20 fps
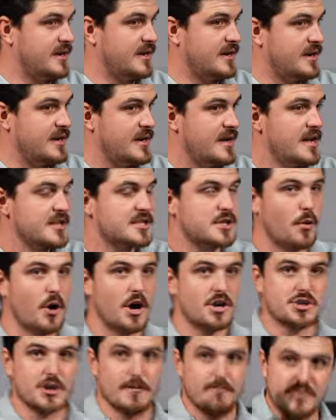To worship
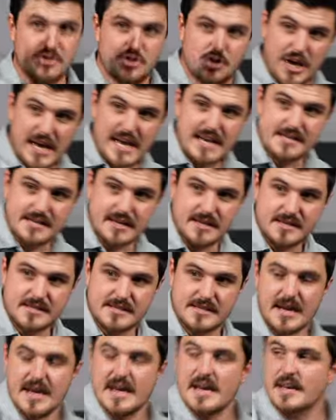Jesus
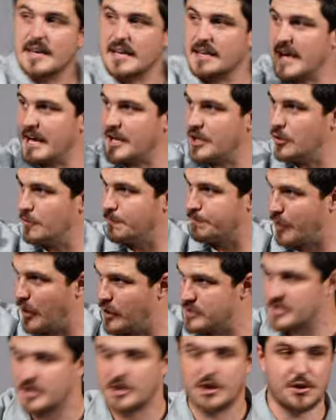can get you
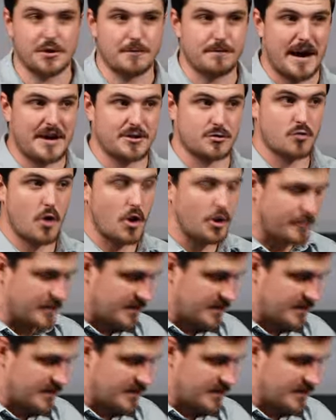persecuted by the Romans,